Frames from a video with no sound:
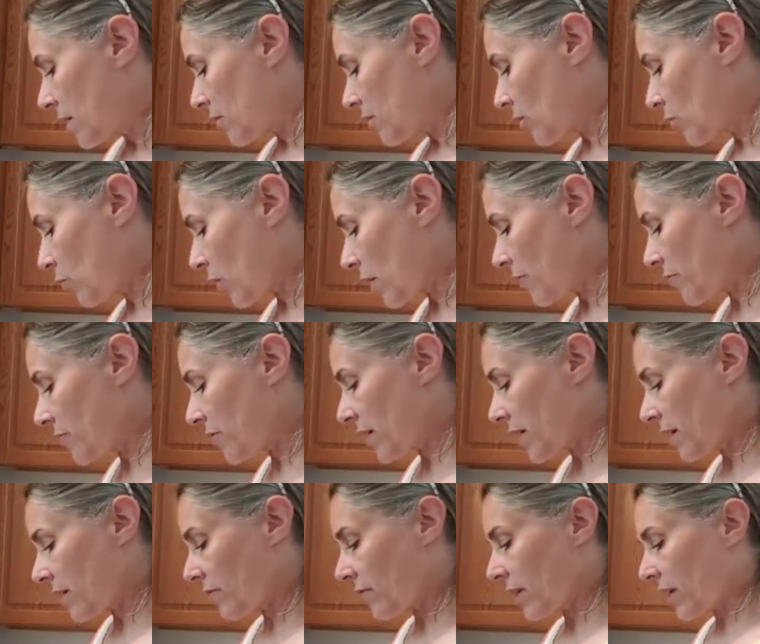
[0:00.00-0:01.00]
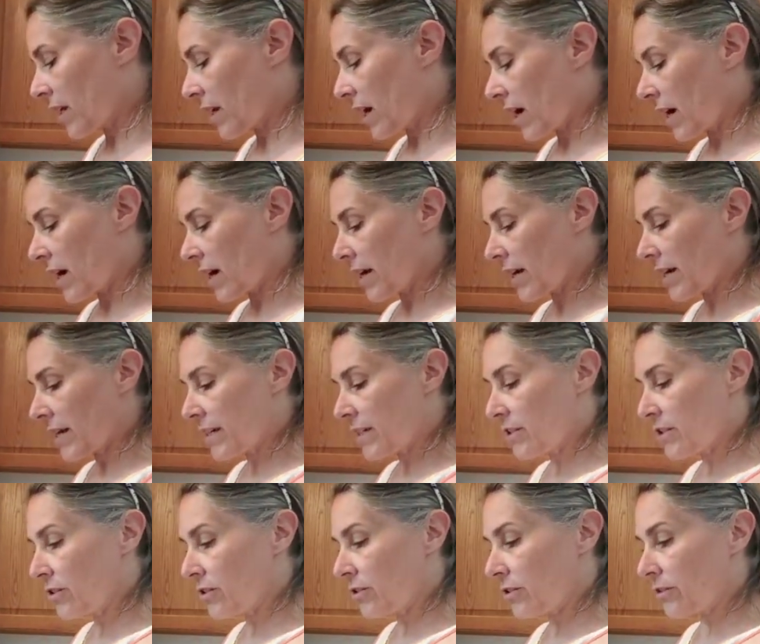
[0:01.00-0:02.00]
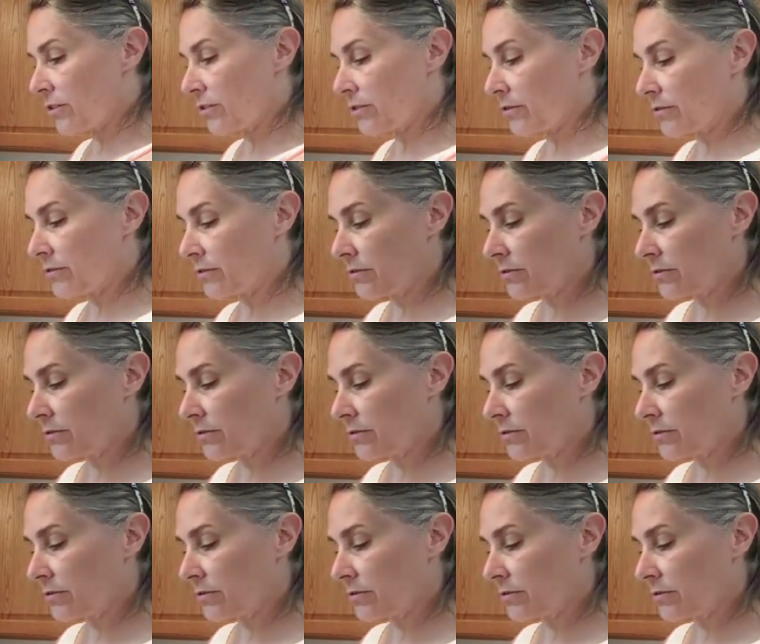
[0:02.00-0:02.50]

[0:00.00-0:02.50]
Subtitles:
the one thing that I do